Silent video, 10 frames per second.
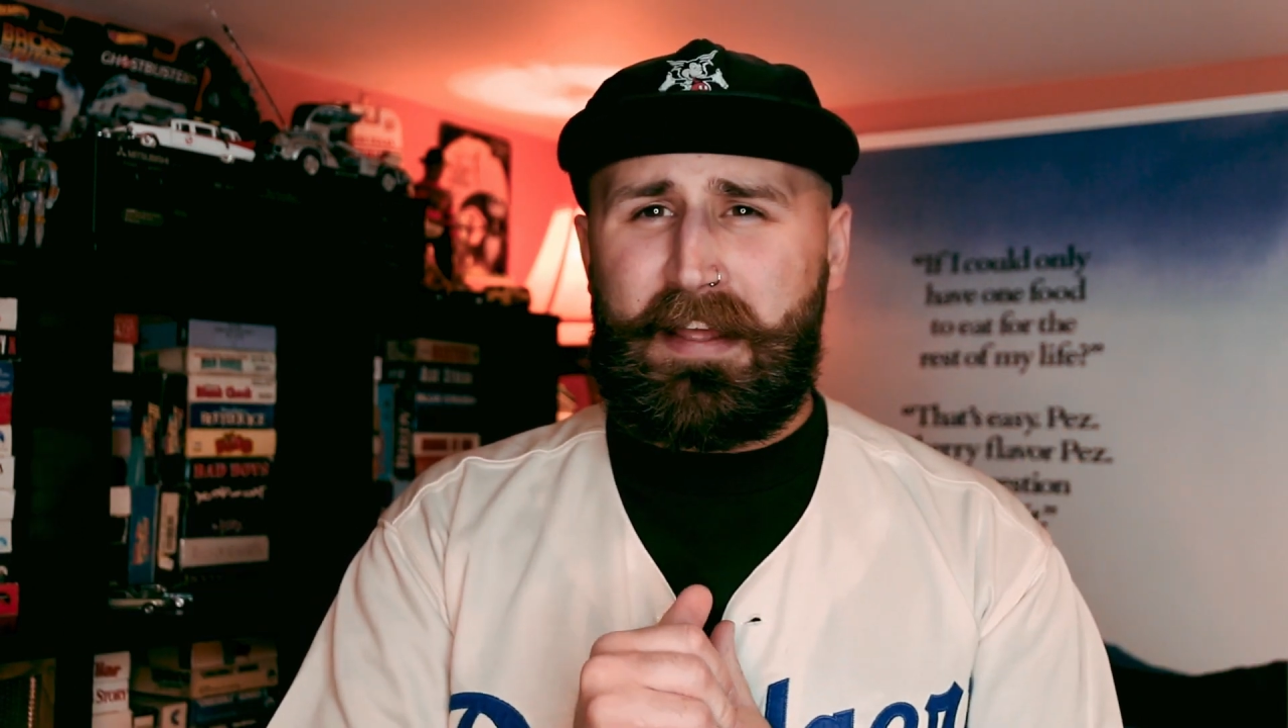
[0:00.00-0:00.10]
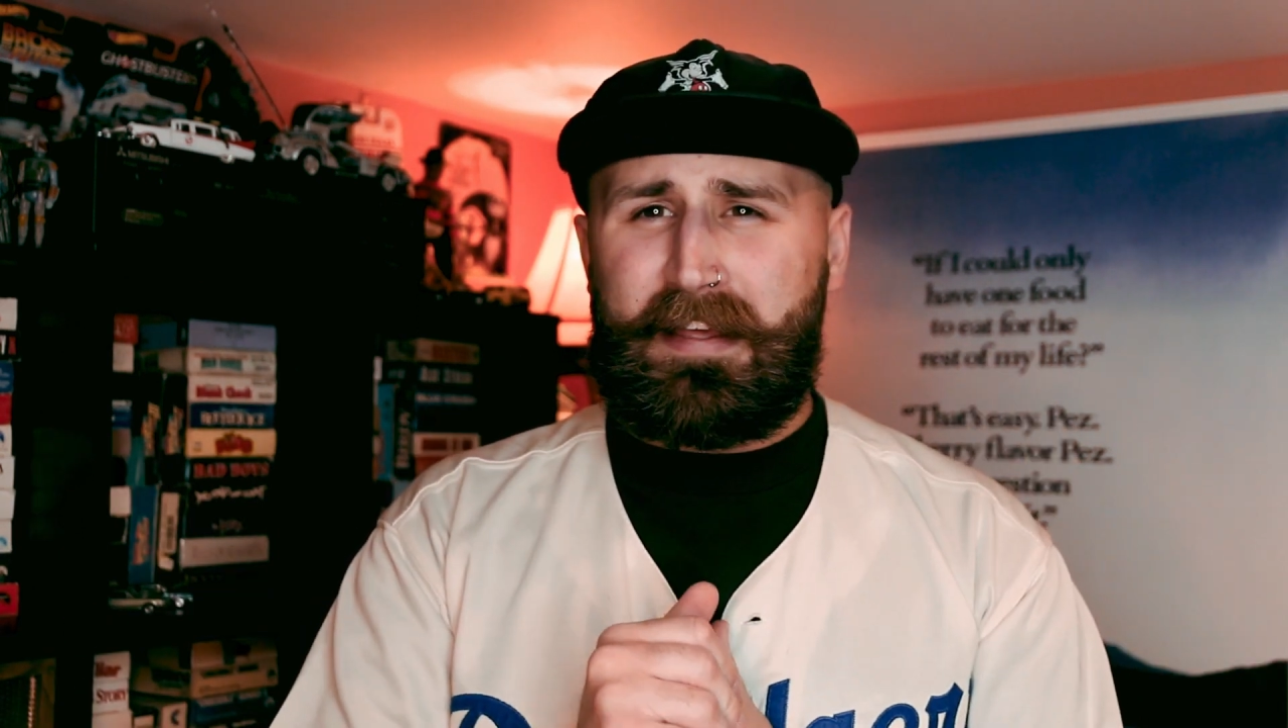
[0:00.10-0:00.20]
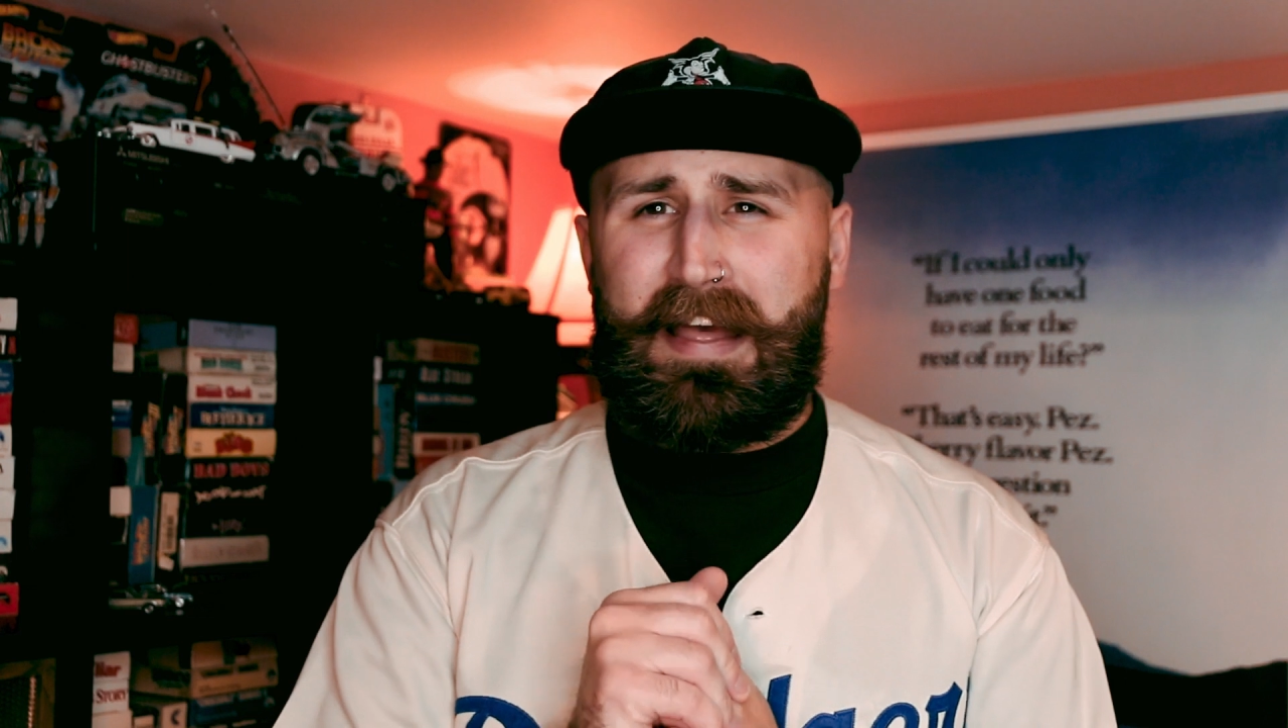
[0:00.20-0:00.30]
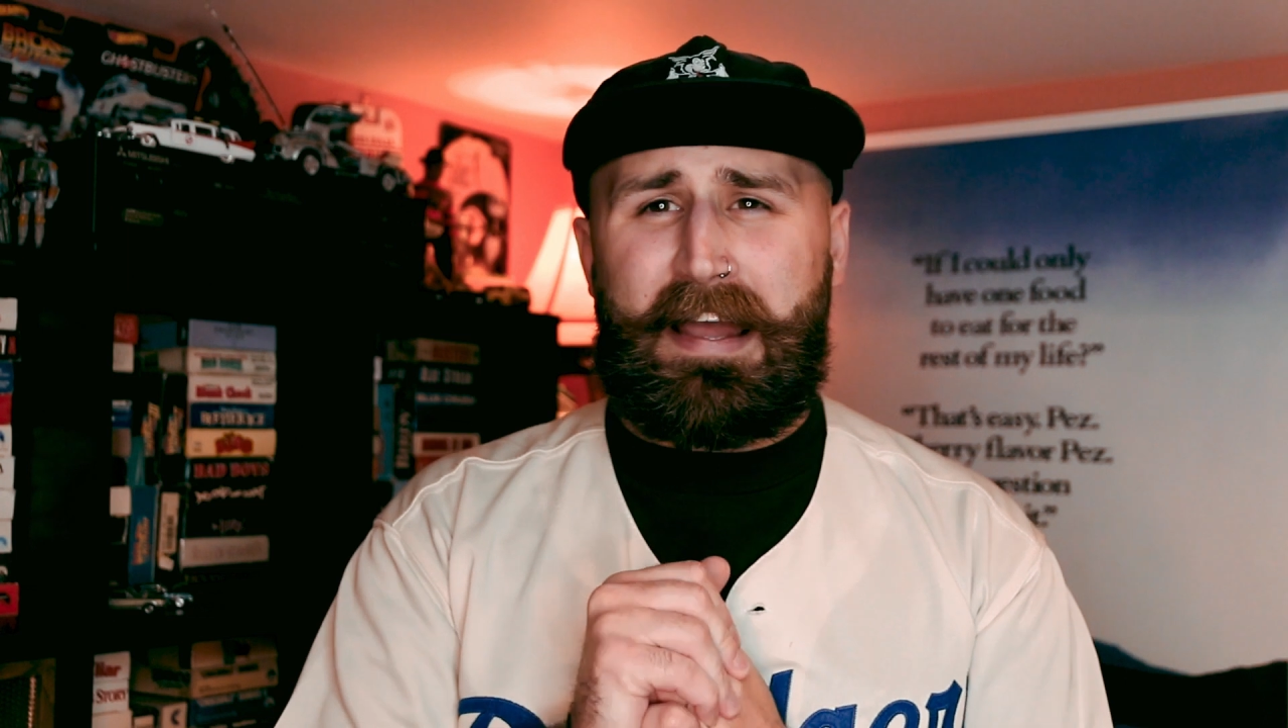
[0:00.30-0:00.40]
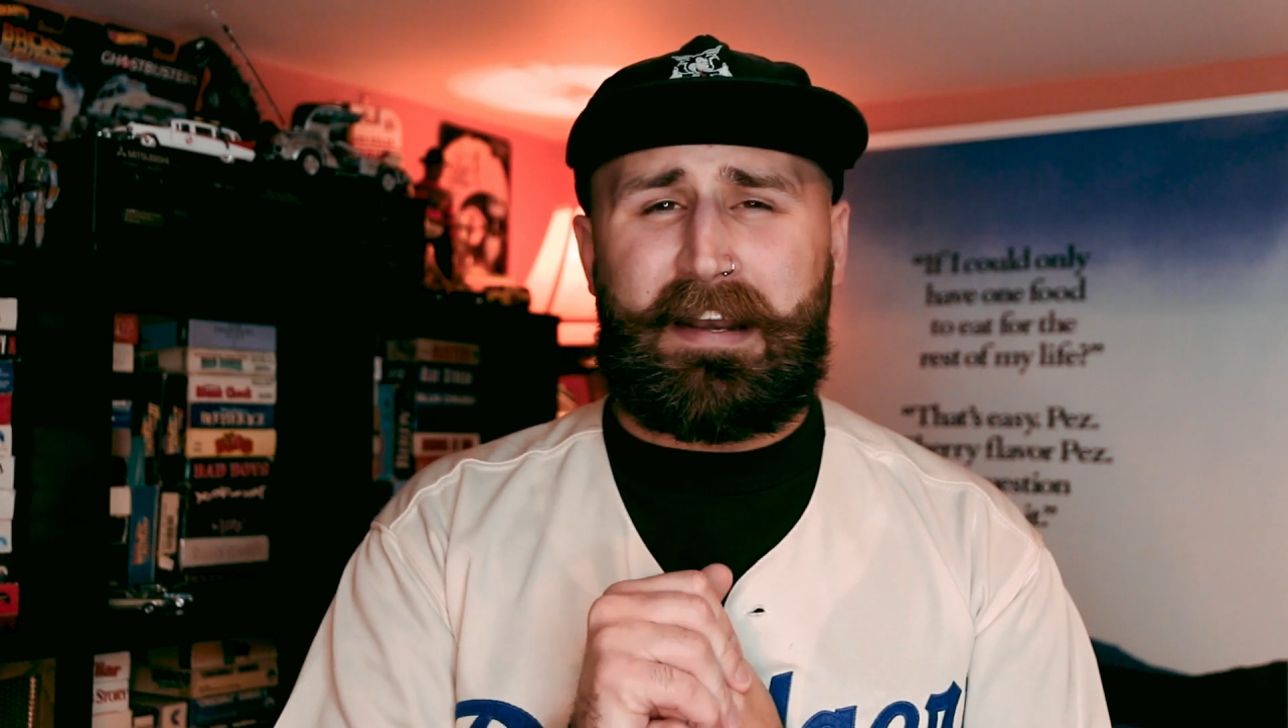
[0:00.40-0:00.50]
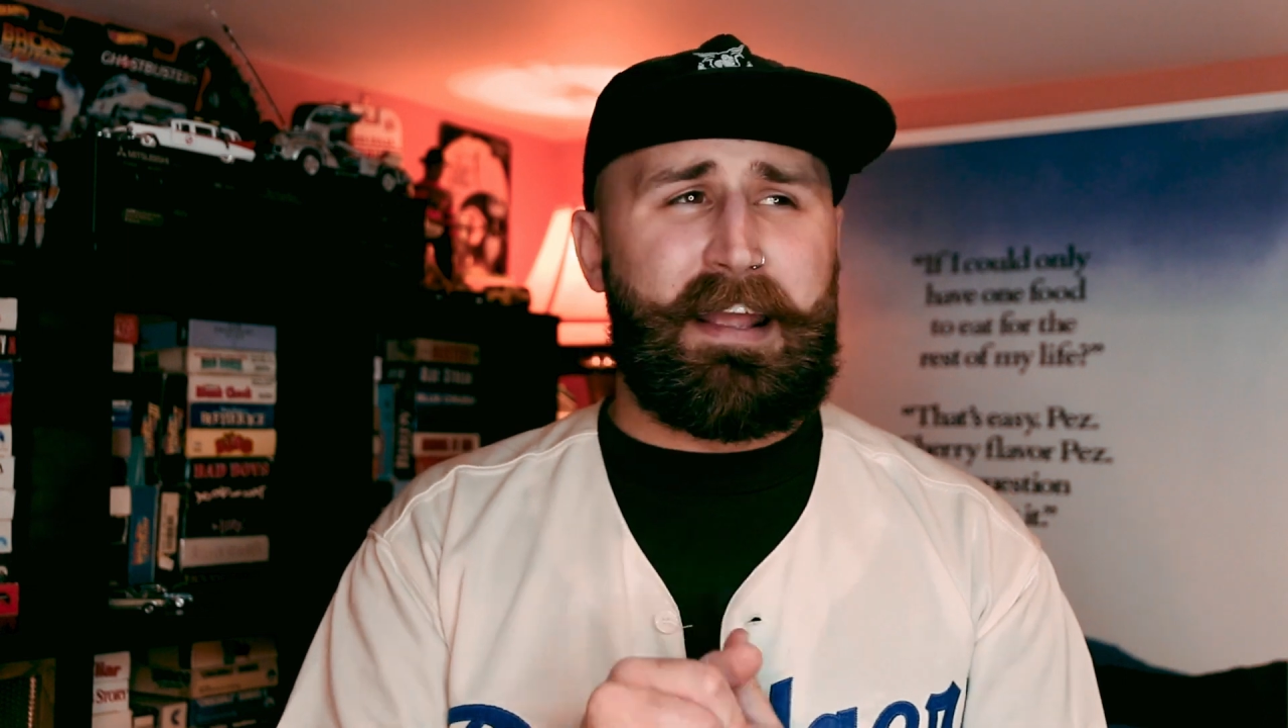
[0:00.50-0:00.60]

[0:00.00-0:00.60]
like that,